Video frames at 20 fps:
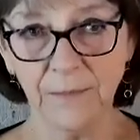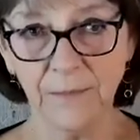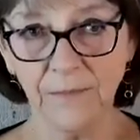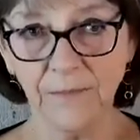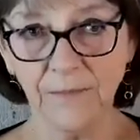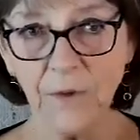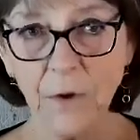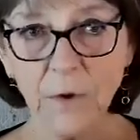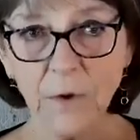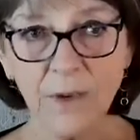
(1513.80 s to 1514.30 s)

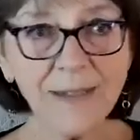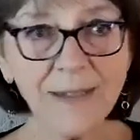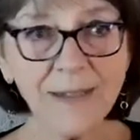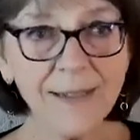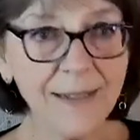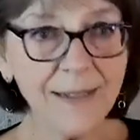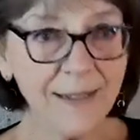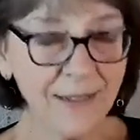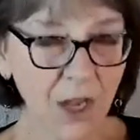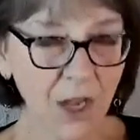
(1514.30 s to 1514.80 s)

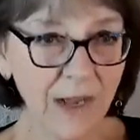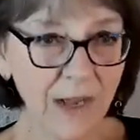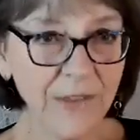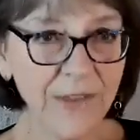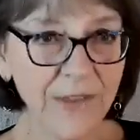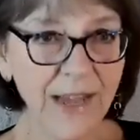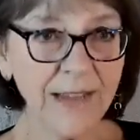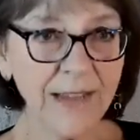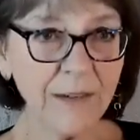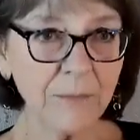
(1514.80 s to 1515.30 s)
focuses on
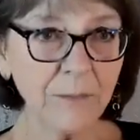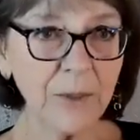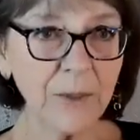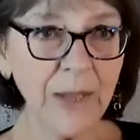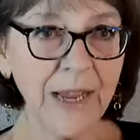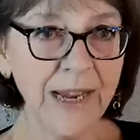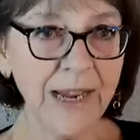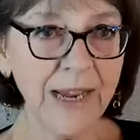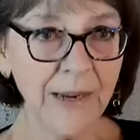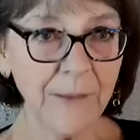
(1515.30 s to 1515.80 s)
that
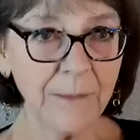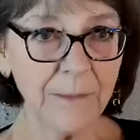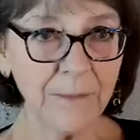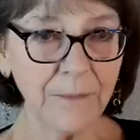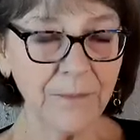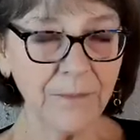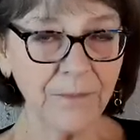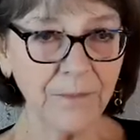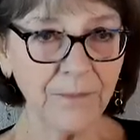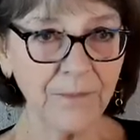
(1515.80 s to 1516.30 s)
blame
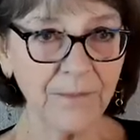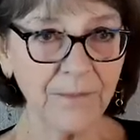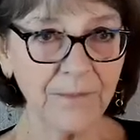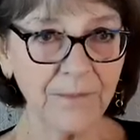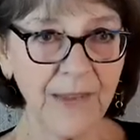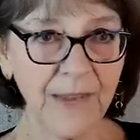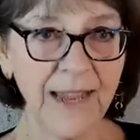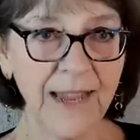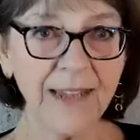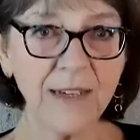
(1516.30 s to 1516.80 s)

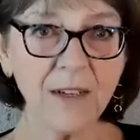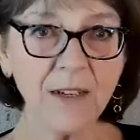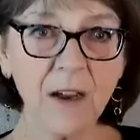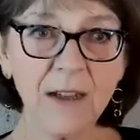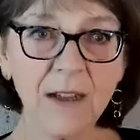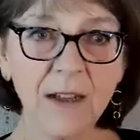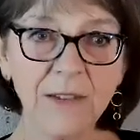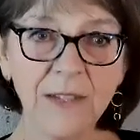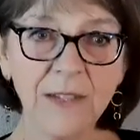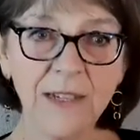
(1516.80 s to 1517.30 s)
and
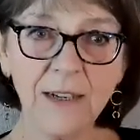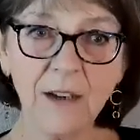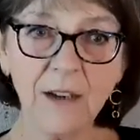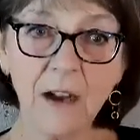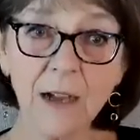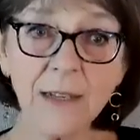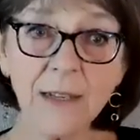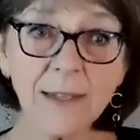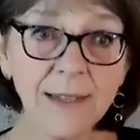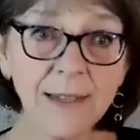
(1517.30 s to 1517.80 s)
on the
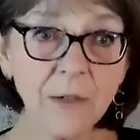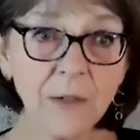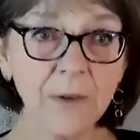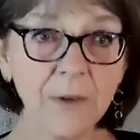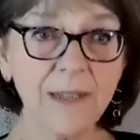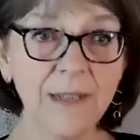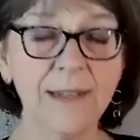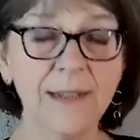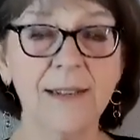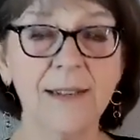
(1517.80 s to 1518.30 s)

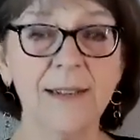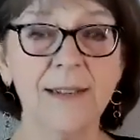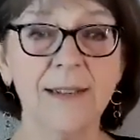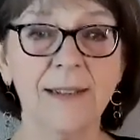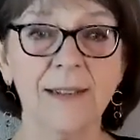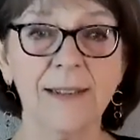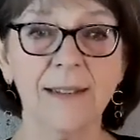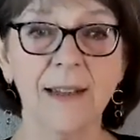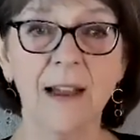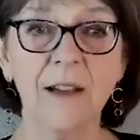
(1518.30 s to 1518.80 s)

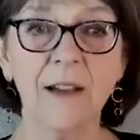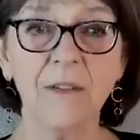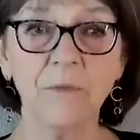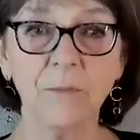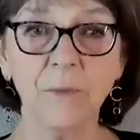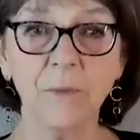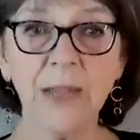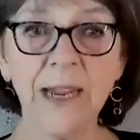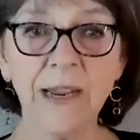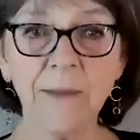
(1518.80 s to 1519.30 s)
consequences of
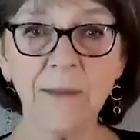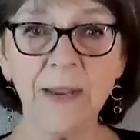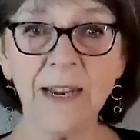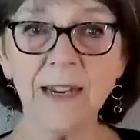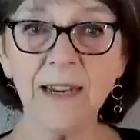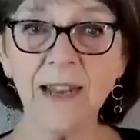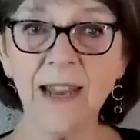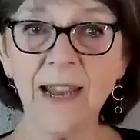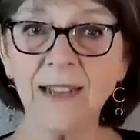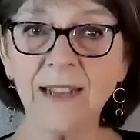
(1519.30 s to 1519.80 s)

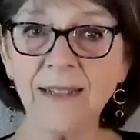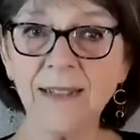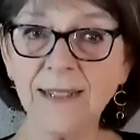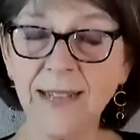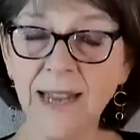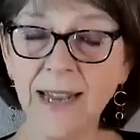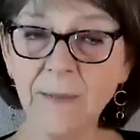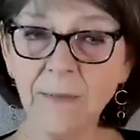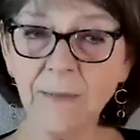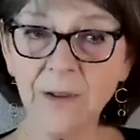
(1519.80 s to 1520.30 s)
blaming and
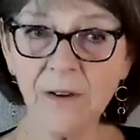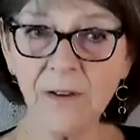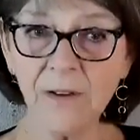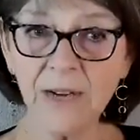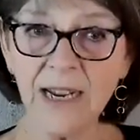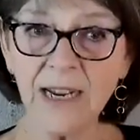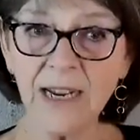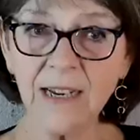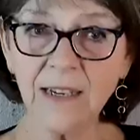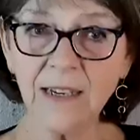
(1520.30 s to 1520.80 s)

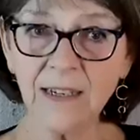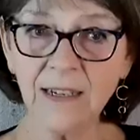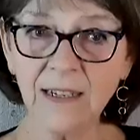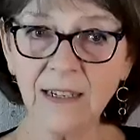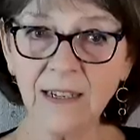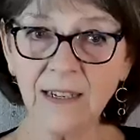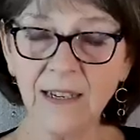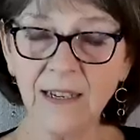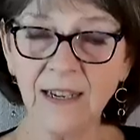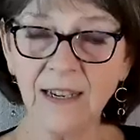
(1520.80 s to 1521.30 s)
scapegoating
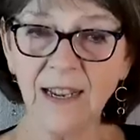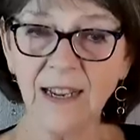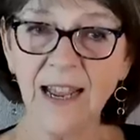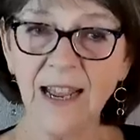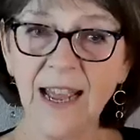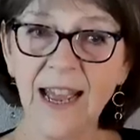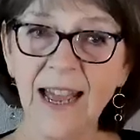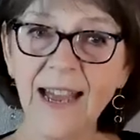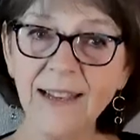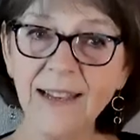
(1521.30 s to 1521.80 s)

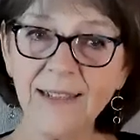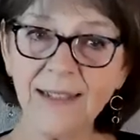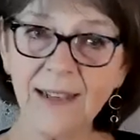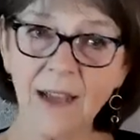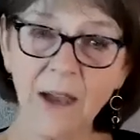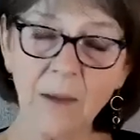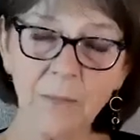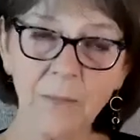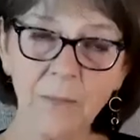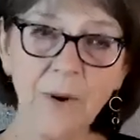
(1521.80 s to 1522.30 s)
as
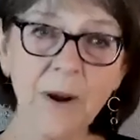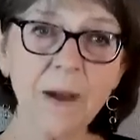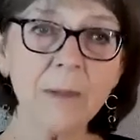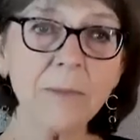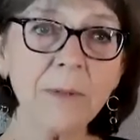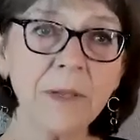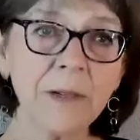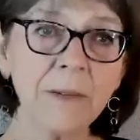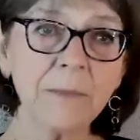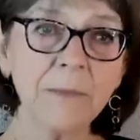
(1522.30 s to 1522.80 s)
a
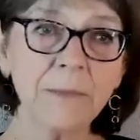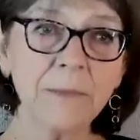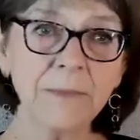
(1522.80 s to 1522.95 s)
problem.